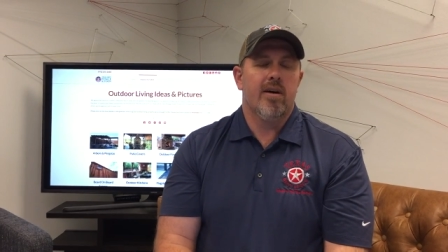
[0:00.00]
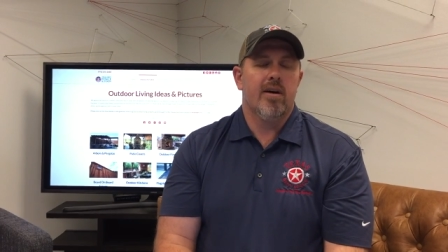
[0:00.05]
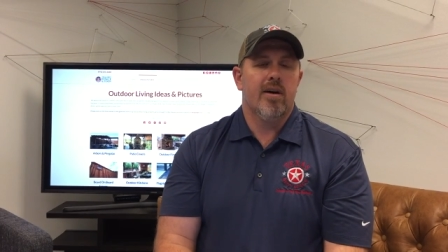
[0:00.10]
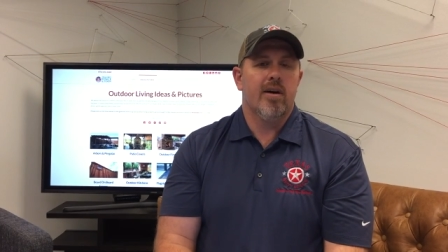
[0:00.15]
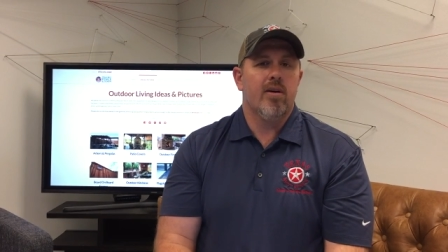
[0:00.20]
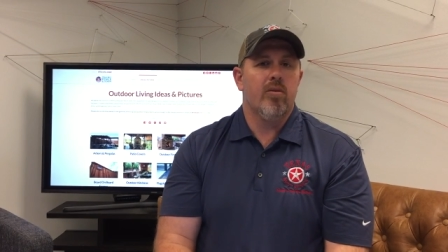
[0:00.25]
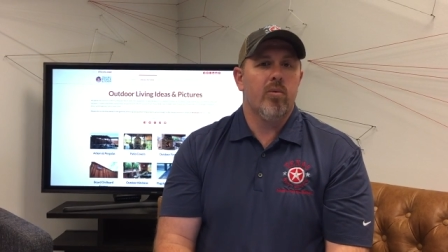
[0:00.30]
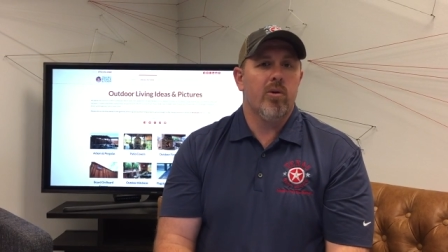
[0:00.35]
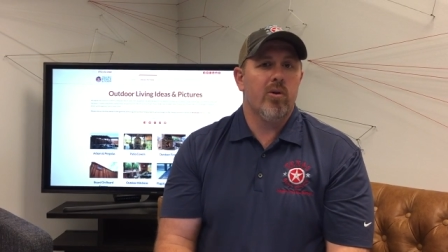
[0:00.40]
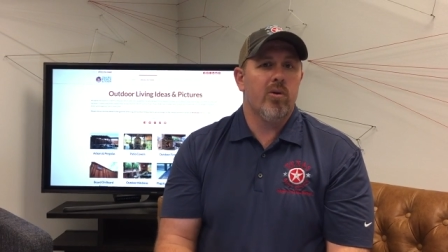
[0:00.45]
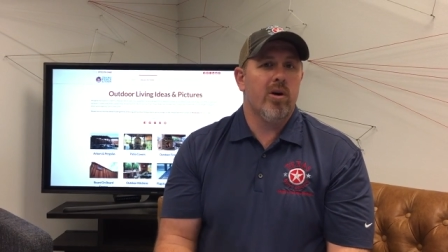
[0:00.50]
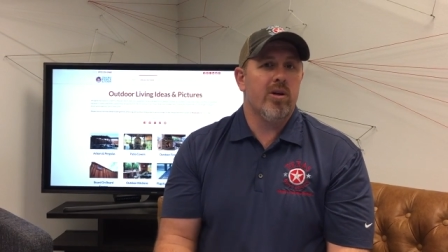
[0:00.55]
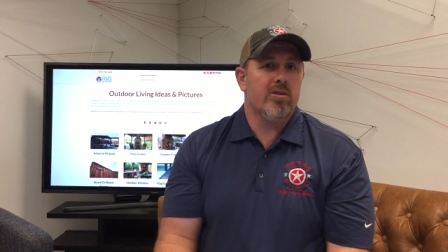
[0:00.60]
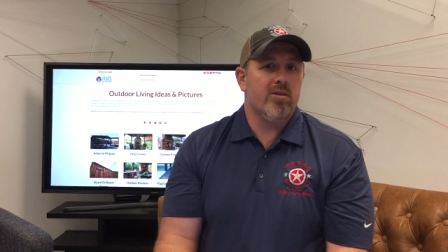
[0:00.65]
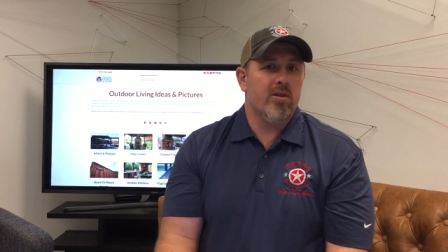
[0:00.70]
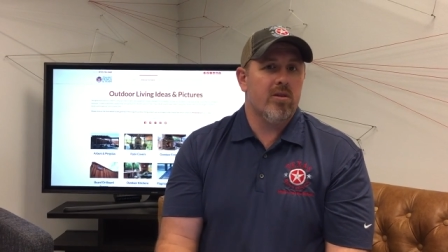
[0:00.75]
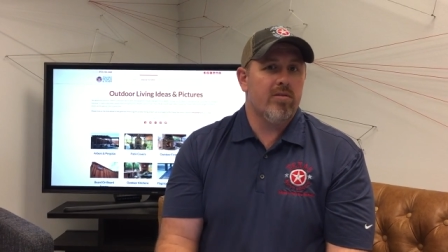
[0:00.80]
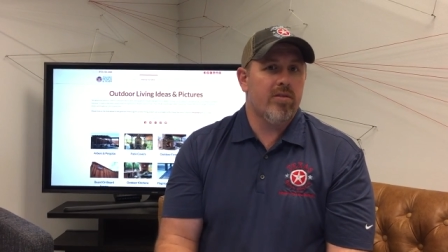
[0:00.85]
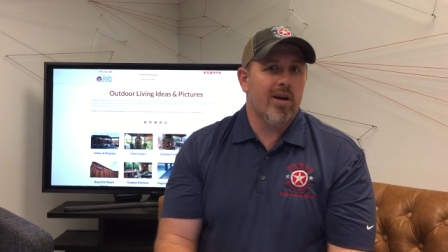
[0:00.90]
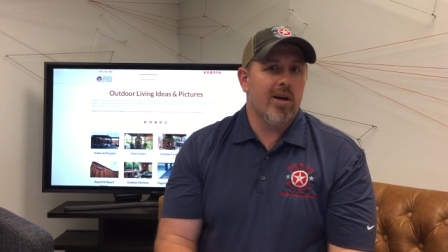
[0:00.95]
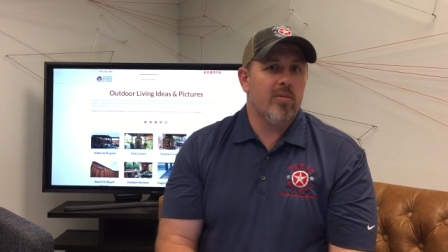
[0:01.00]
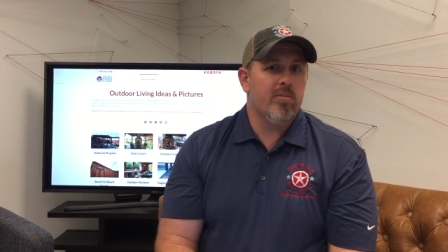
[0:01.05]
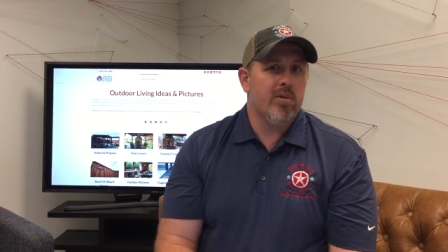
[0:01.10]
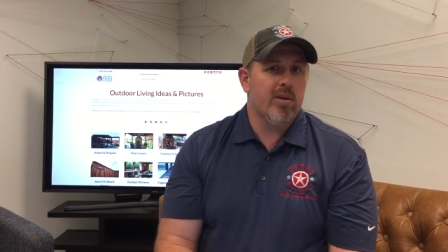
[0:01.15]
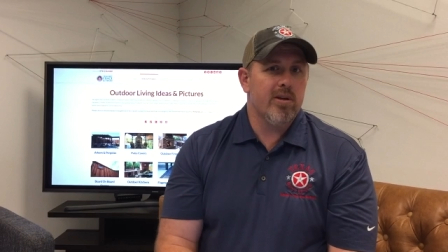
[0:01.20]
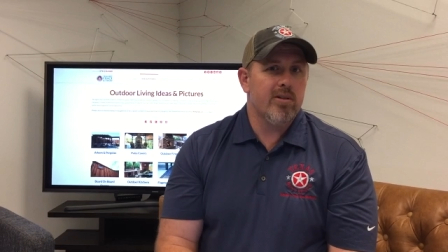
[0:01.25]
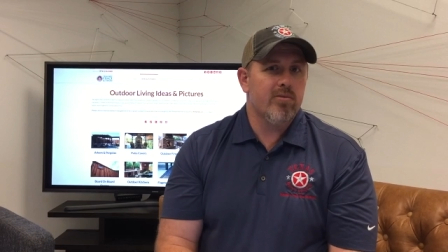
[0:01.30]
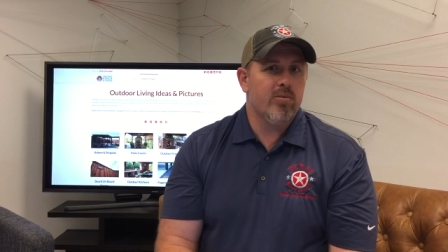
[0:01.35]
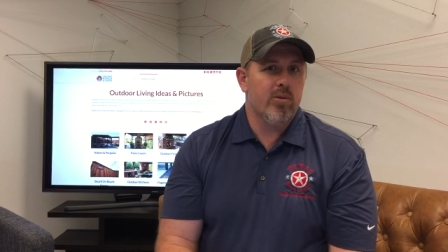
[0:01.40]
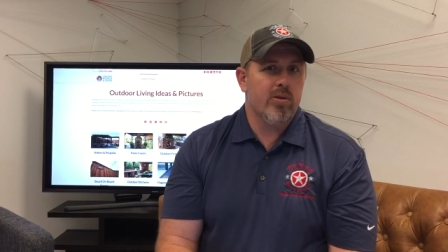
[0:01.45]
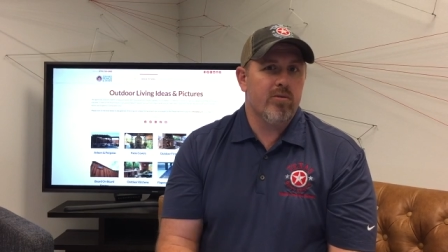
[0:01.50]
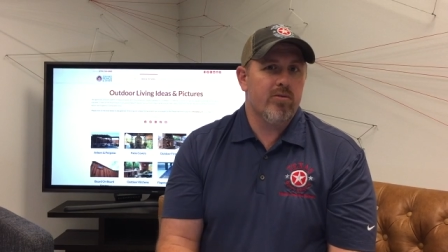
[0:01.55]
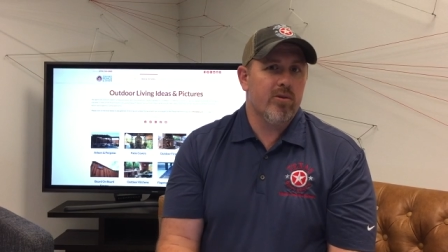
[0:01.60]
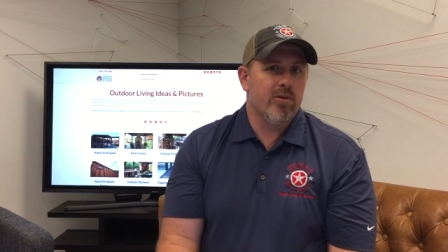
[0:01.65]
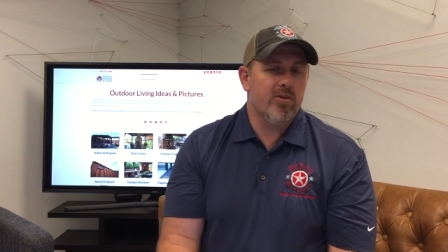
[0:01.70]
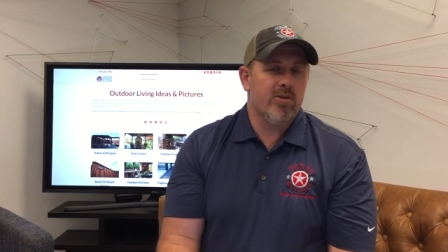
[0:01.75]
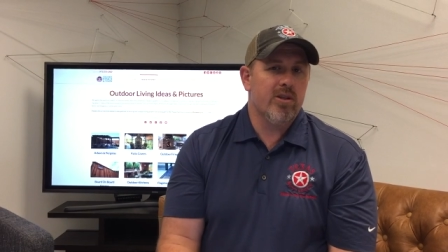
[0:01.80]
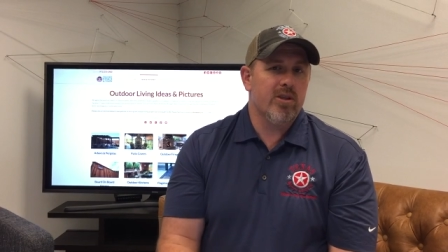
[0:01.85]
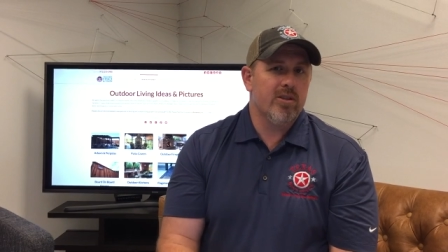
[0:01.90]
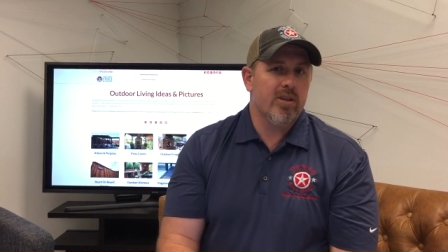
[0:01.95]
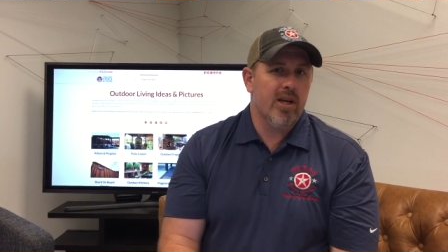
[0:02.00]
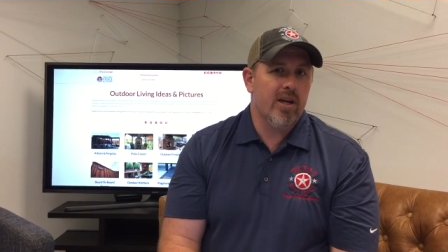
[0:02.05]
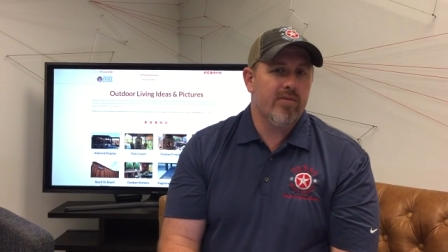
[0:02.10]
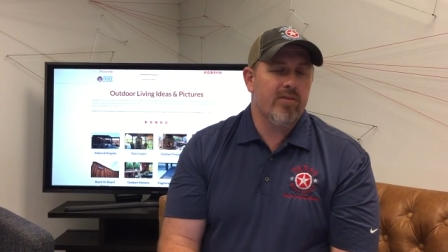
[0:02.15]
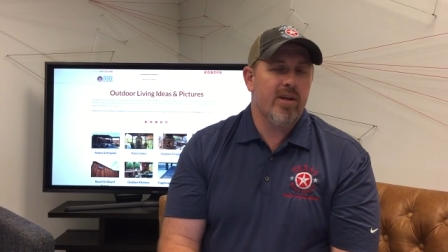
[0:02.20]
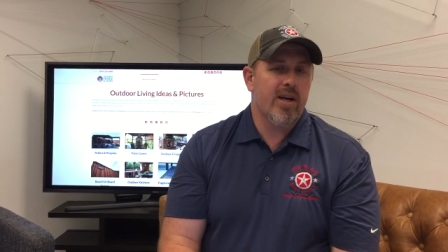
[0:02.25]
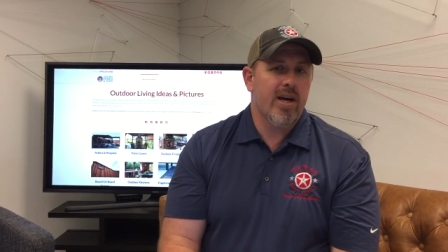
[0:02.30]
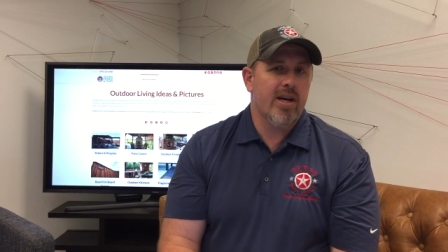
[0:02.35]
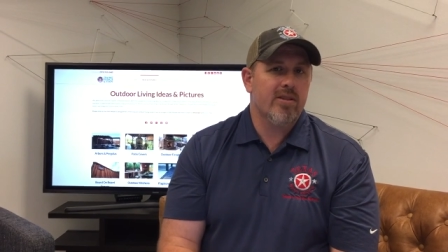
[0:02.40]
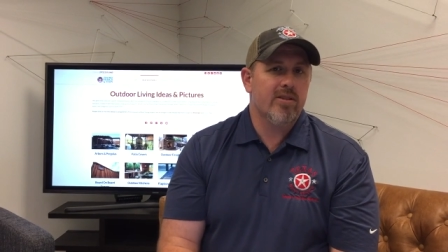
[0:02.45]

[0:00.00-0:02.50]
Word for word: Uh, when we go out to a fireplace, one of the first things I have to